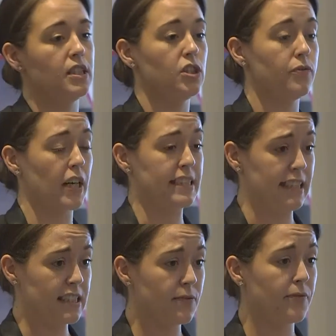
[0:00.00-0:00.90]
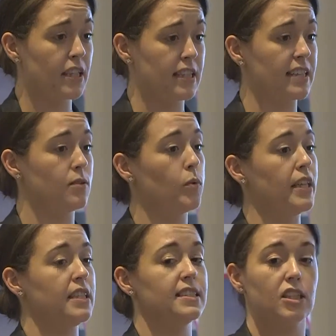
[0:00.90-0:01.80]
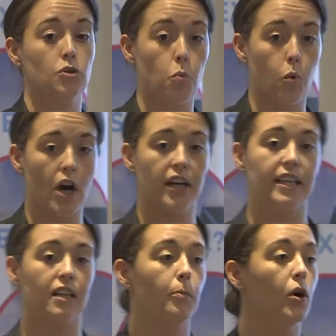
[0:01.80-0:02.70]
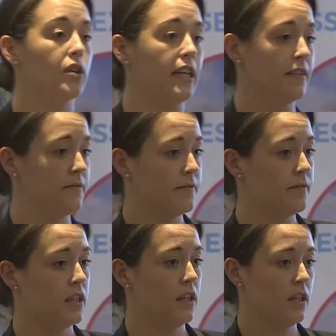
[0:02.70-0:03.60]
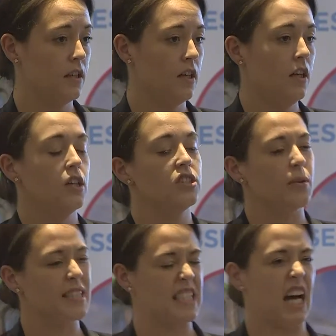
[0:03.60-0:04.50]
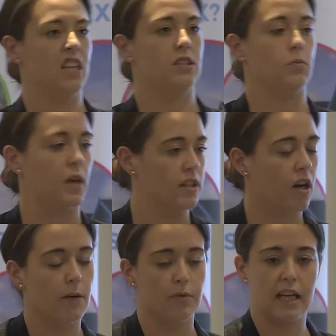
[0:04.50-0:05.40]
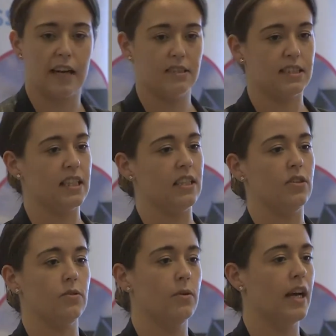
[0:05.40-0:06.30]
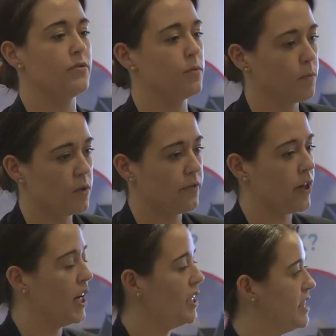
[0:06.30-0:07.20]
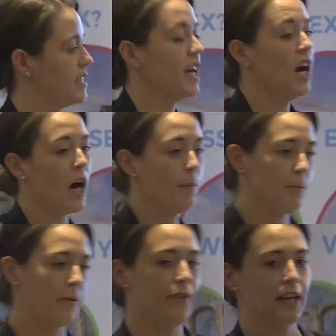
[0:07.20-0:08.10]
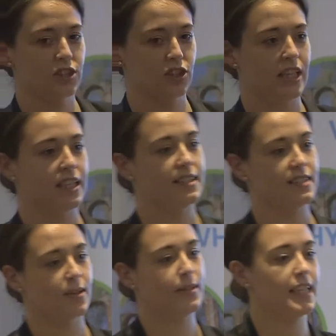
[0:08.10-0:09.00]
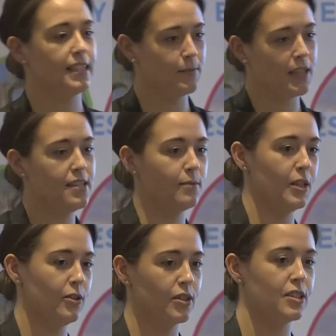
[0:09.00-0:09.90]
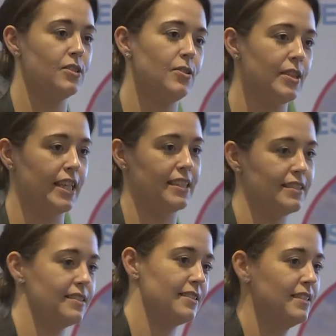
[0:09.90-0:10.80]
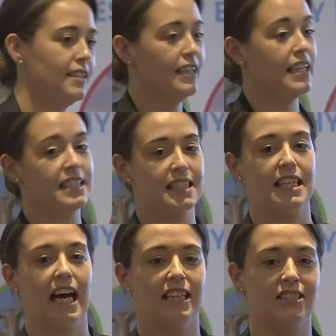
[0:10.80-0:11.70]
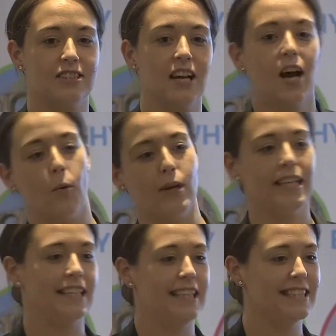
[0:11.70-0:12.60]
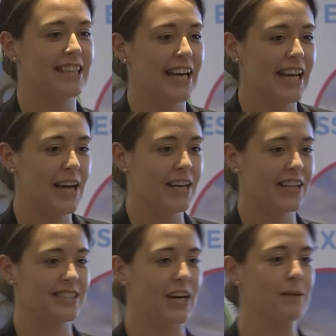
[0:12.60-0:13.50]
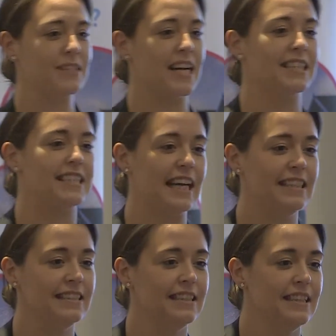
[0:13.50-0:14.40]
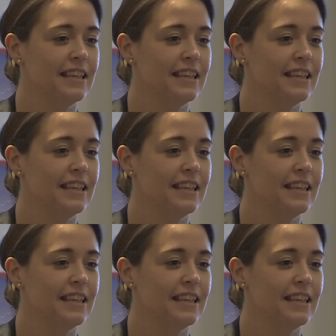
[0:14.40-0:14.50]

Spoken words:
that you've identified that as a weakness and you're working upon it. So a standard one that I will guarantee you everyone will have heard is, I'm a perfectionist, so it takes me a little bit longer to do things, is a standard weakness that I hear 9 times out of 10.